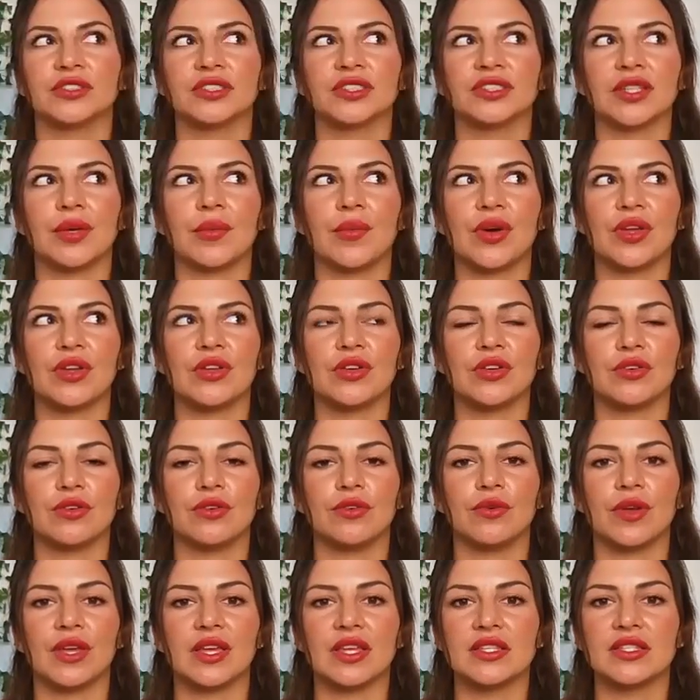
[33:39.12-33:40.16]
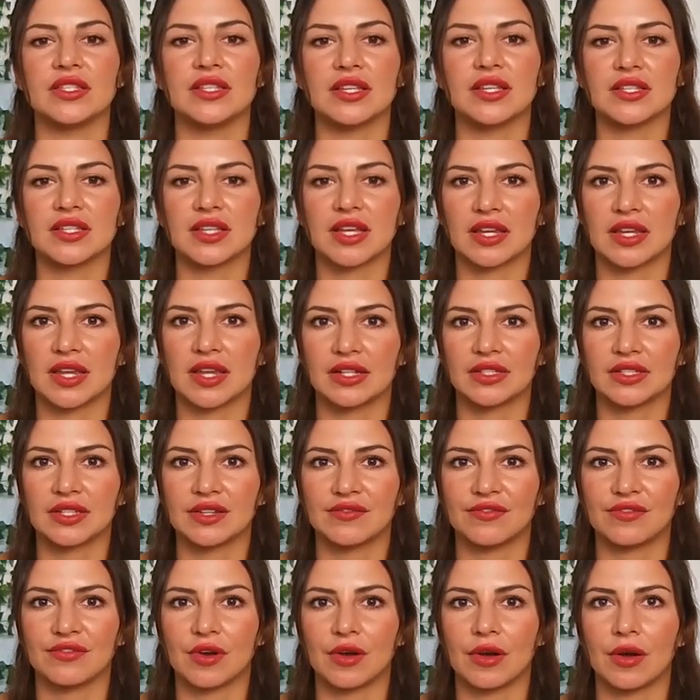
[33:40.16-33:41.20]
for someone who is
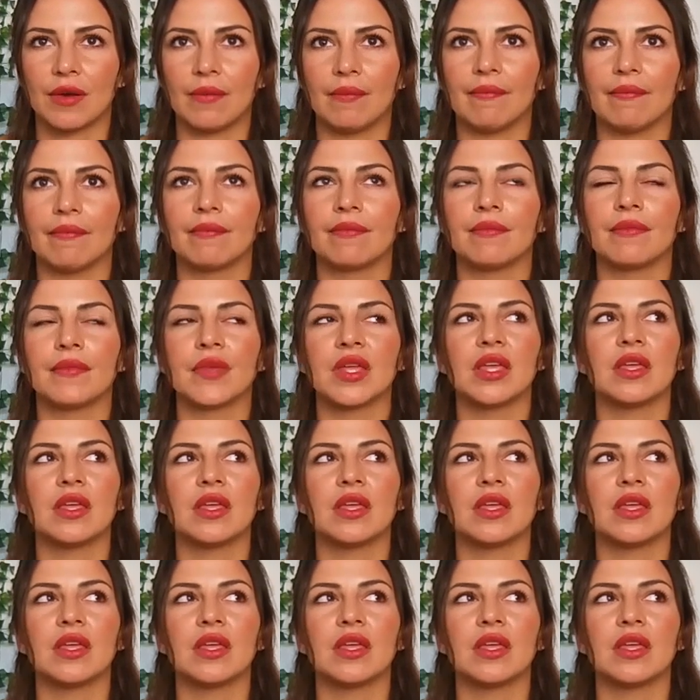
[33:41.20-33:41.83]
disconnected from